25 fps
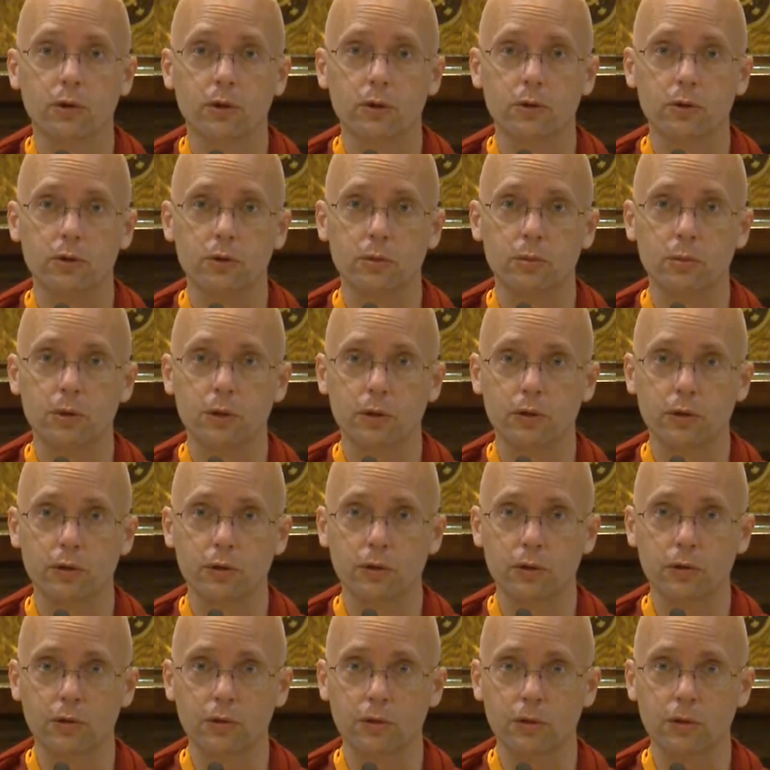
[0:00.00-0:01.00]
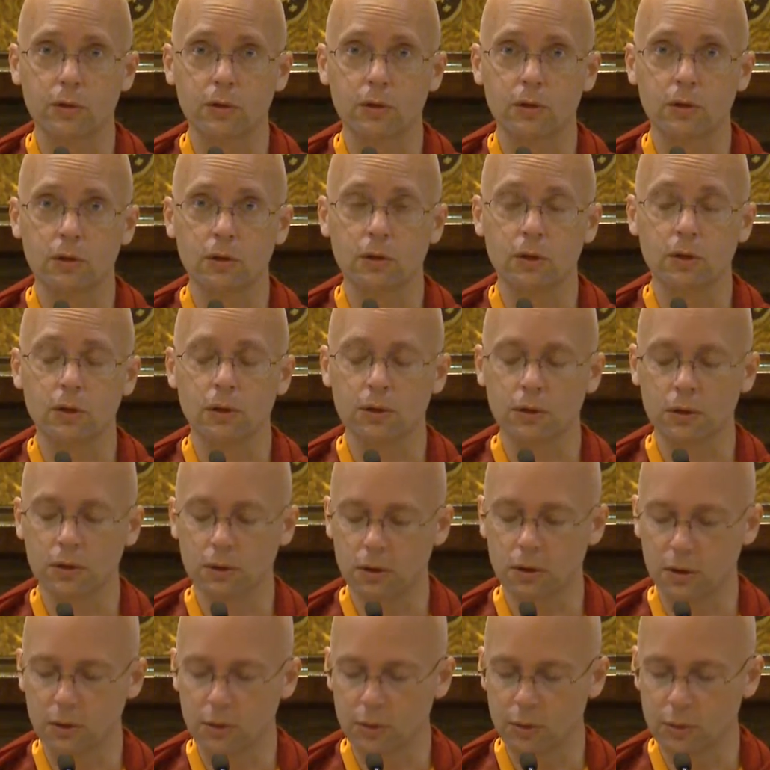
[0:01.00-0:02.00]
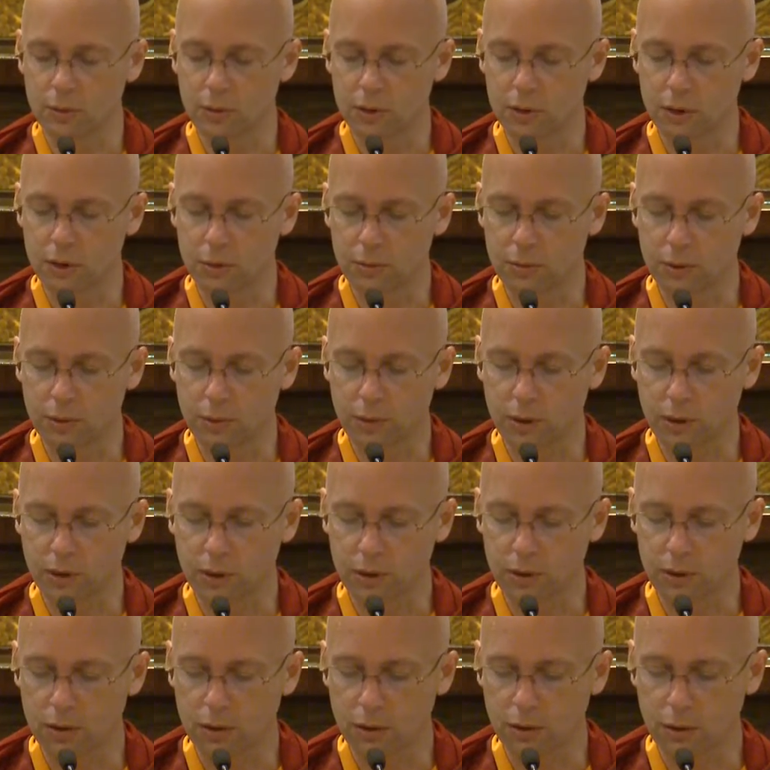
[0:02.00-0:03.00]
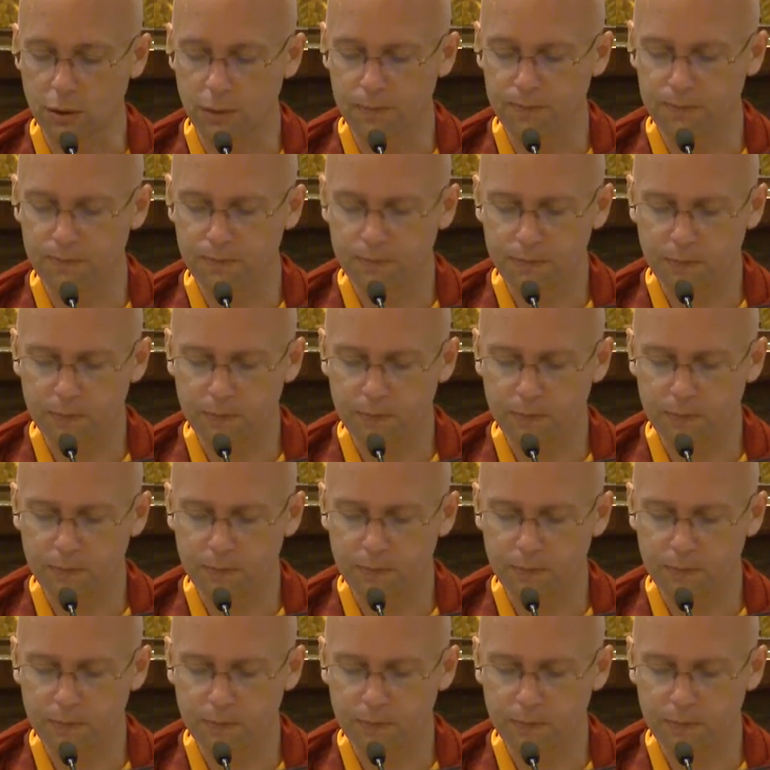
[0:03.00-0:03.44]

Grant your blessings that the Dharma become the path.